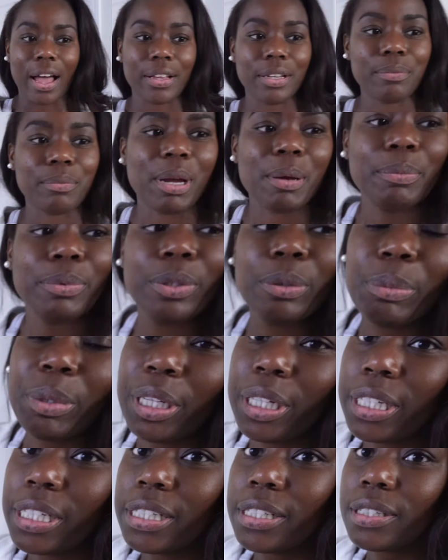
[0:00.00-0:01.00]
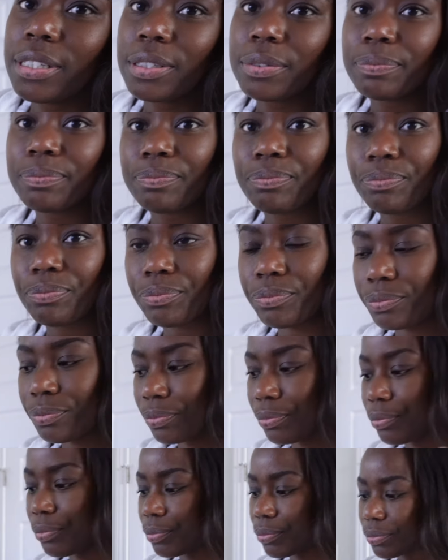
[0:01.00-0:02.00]
Added my blueberries.
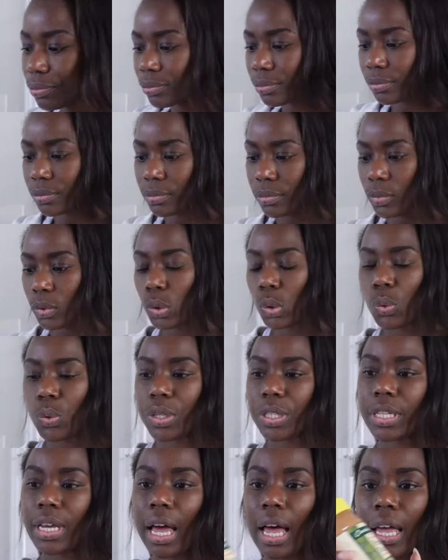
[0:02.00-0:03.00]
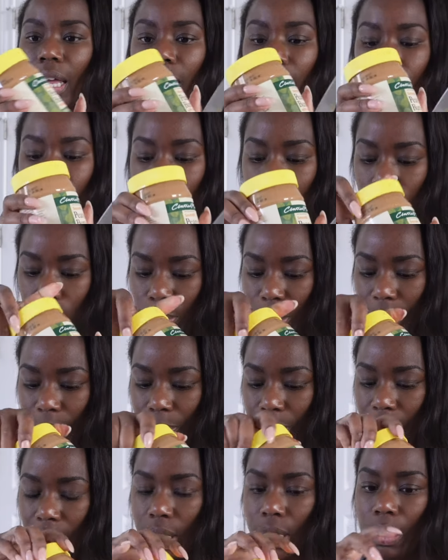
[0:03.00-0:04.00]
I'm going to add a little bit of
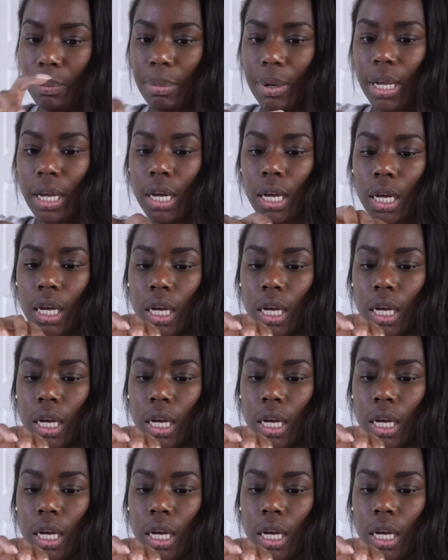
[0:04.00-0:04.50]
peanut butter.